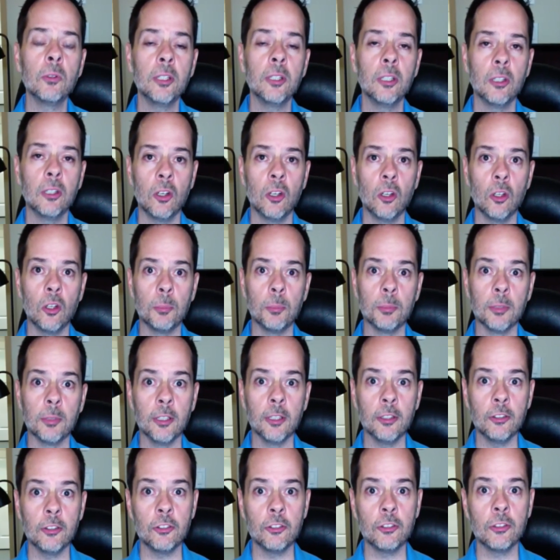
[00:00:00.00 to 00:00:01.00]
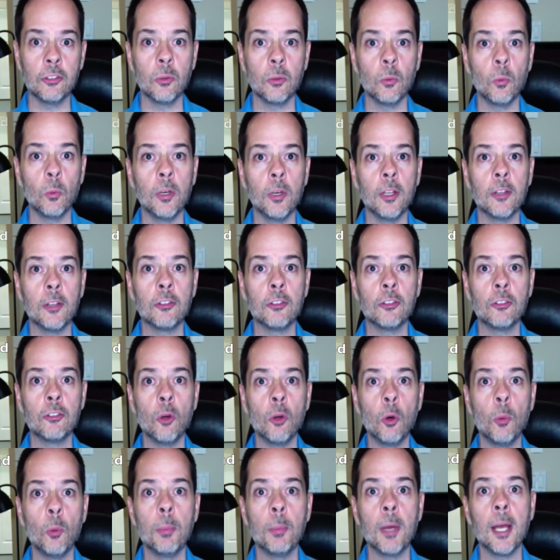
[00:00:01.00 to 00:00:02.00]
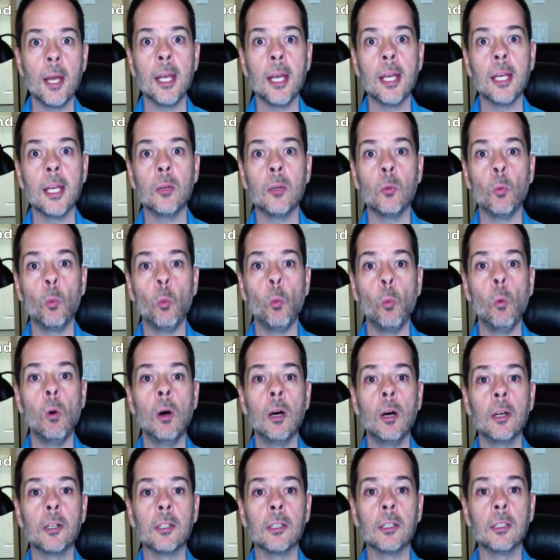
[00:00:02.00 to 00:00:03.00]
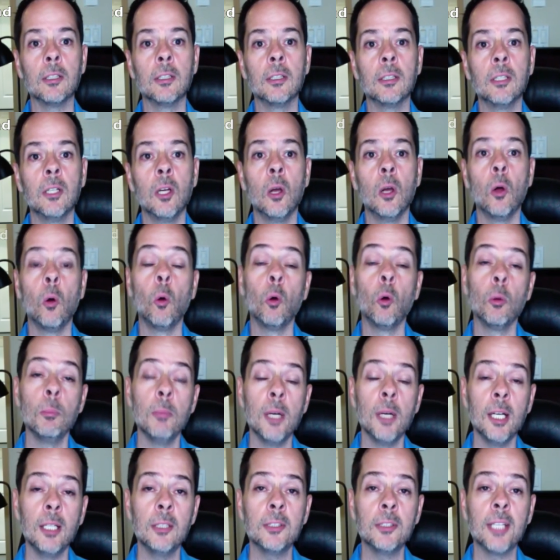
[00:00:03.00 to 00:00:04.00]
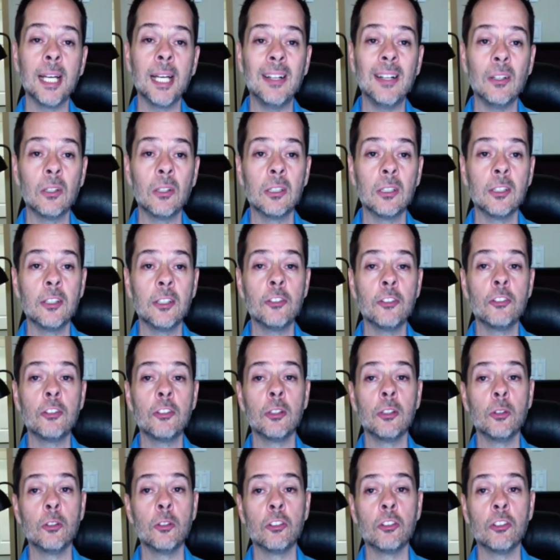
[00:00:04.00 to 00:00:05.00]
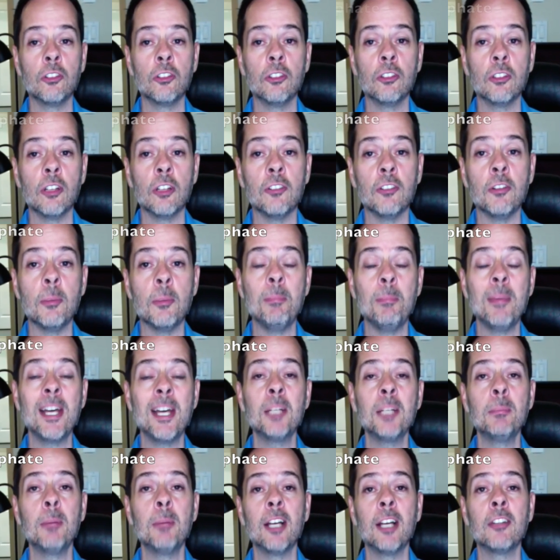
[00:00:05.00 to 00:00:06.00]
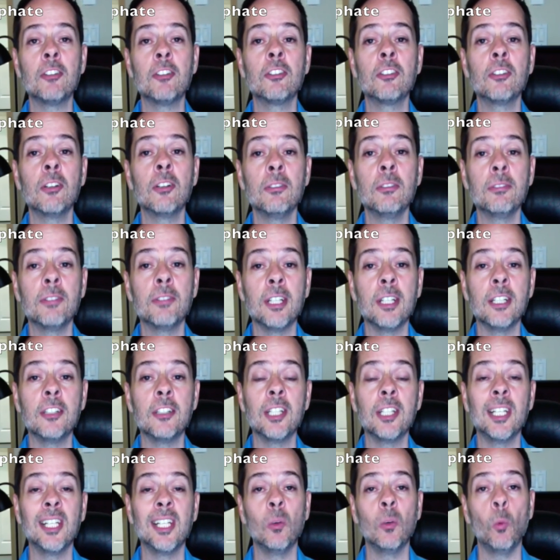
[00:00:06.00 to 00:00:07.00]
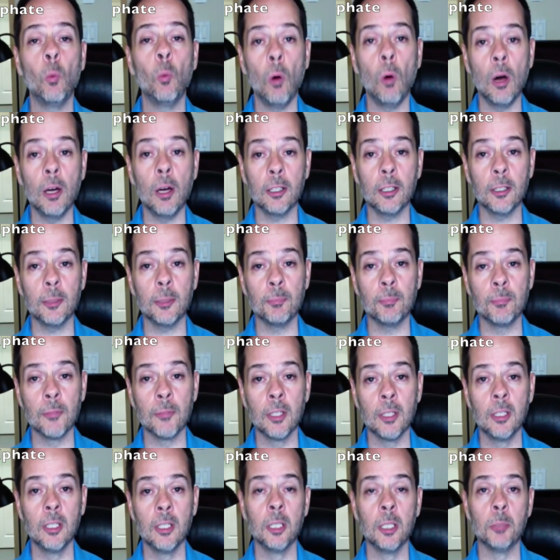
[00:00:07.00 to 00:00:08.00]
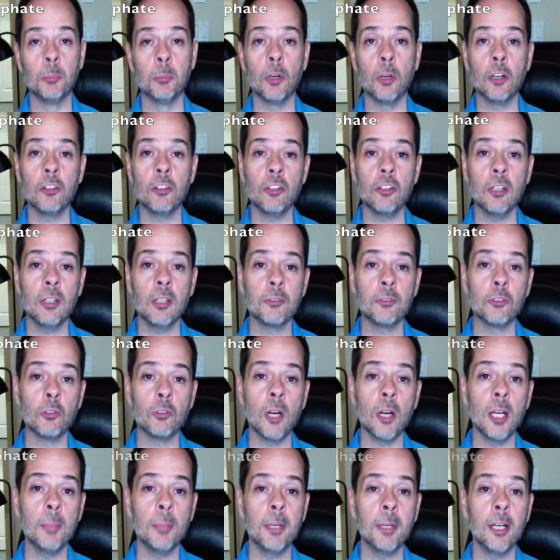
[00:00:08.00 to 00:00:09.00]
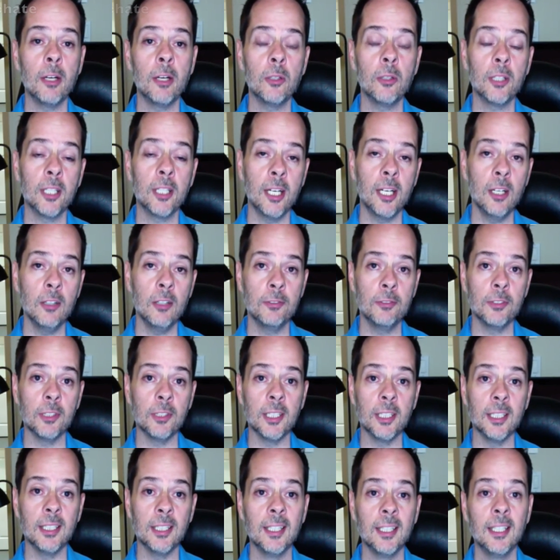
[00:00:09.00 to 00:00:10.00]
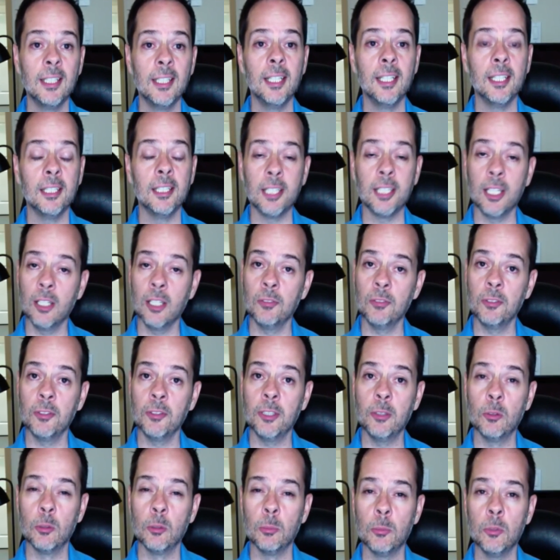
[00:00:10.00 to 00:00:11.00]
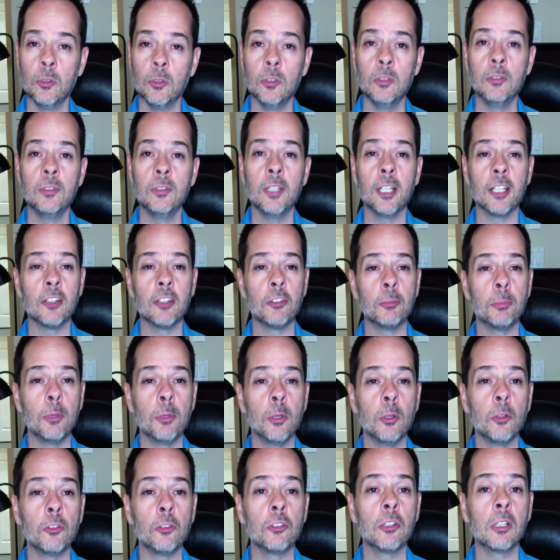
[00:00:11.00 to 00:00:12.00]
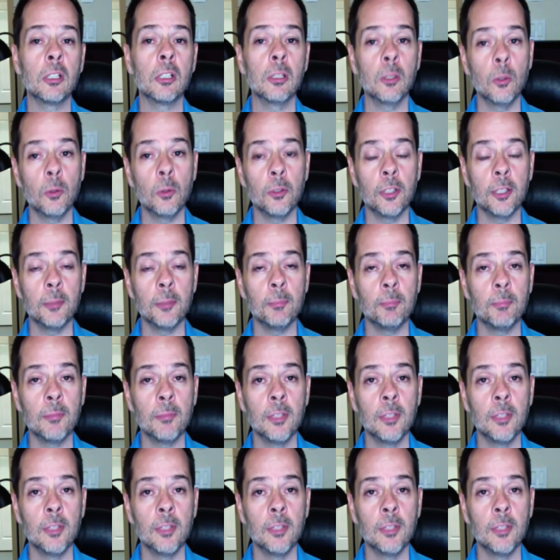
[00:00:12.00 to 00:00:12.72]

accomplished with soap and water or mild alkaline solutions of metabisulfate in water. Brush off dry powder carefully and carefully remove exposed clothing.